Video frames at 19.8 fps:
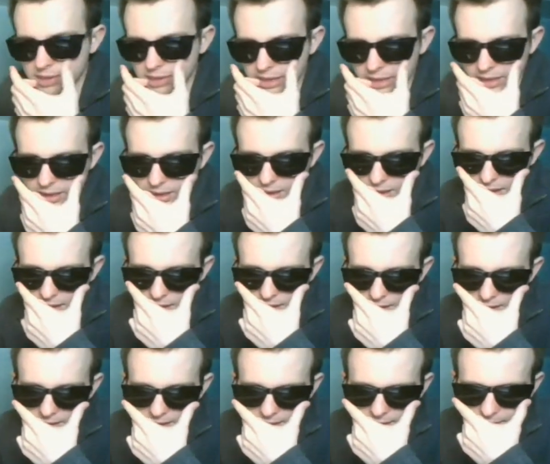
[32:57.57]
today.
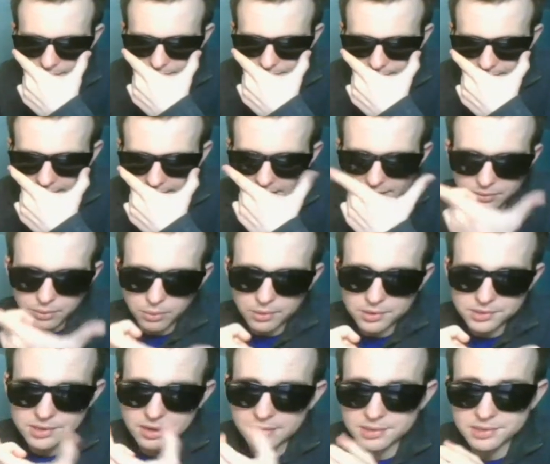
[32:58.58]
And of
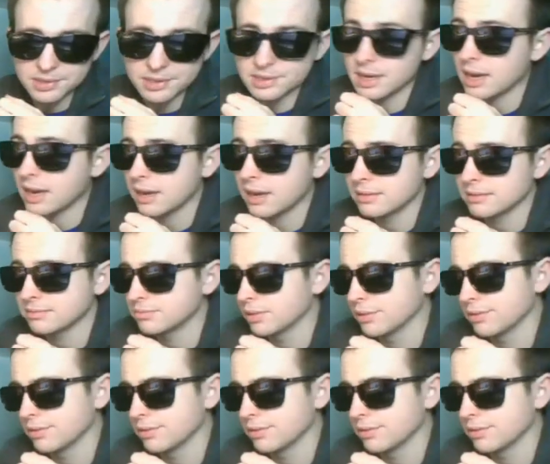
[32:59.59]
course, obviously, Ta